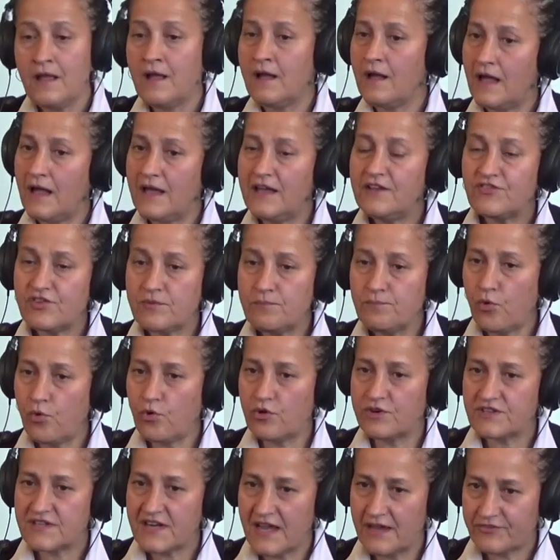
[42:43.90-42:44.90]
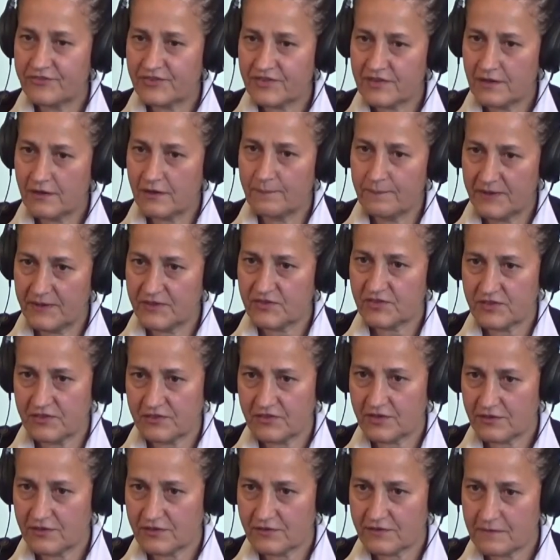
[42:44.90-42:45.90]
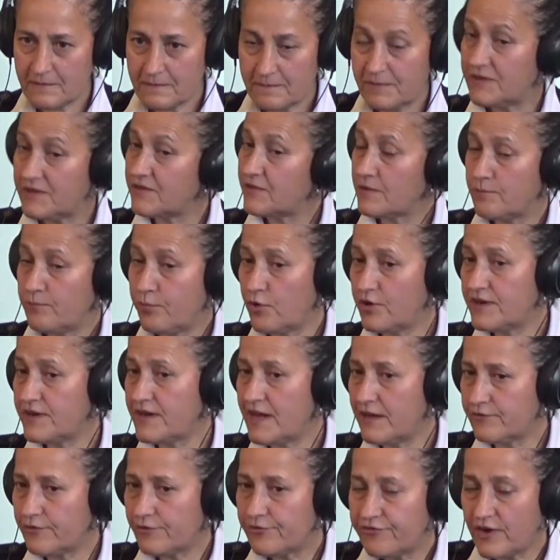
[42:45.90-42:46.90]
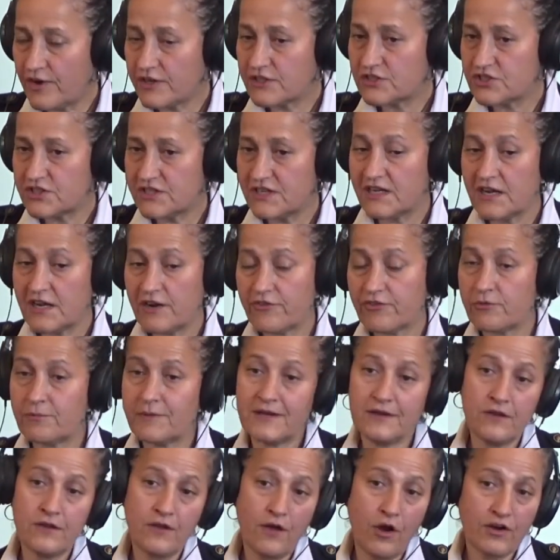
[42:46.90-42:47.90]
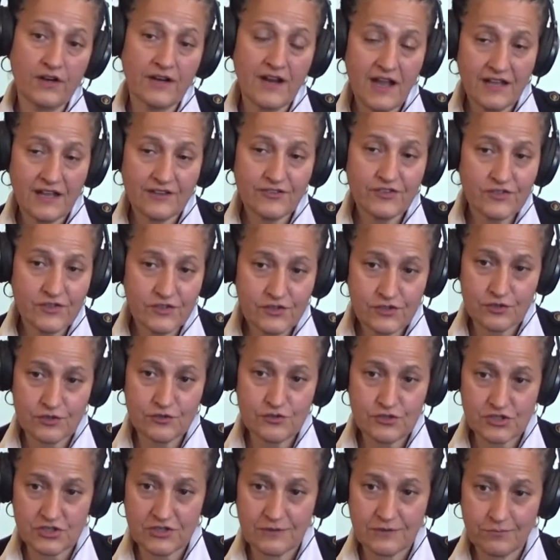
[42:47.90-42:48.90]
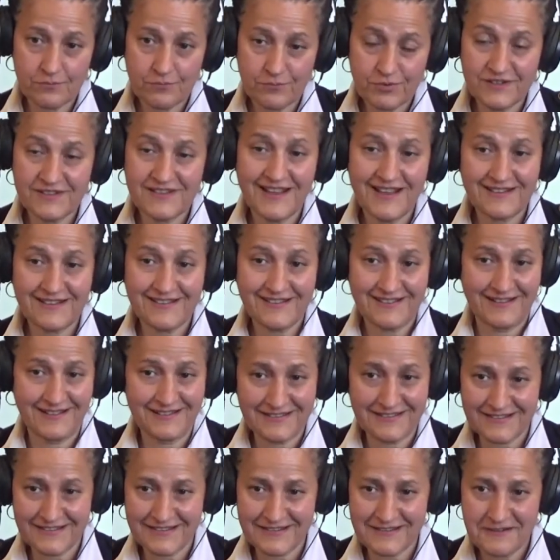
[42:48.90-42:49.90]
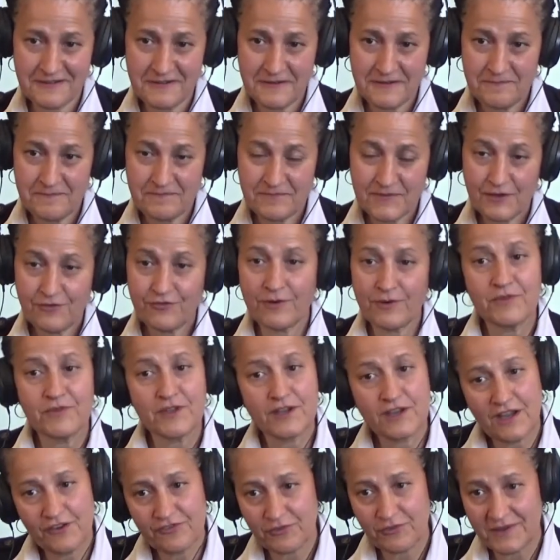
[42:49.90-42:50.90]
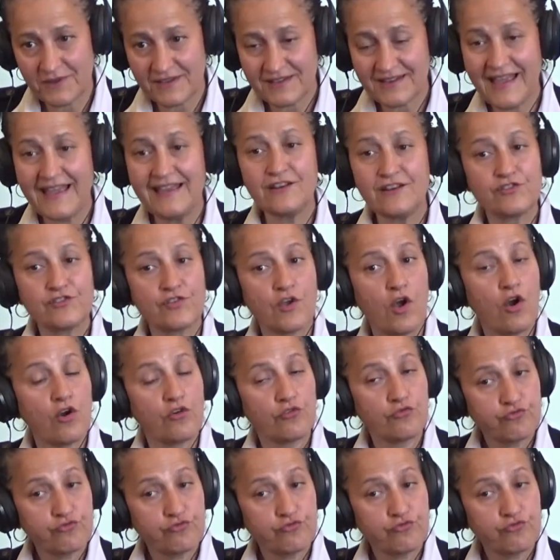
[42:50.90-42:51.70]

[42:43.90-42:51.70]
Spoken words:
it's important to have businesses, but it's important to have a functioning government. Our Constitution protects us from the government, and it's our right.